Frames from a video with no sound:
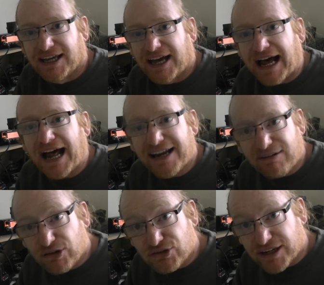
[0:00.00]
And
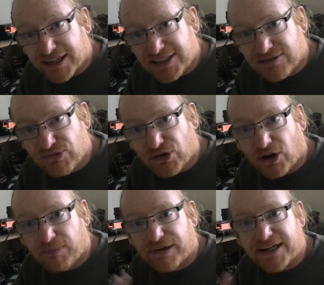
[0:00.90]
I will try and get some more
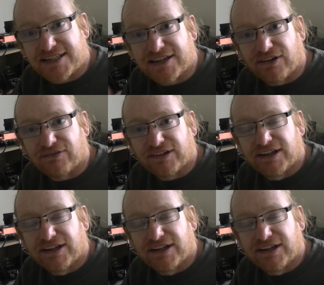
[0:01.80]
operating on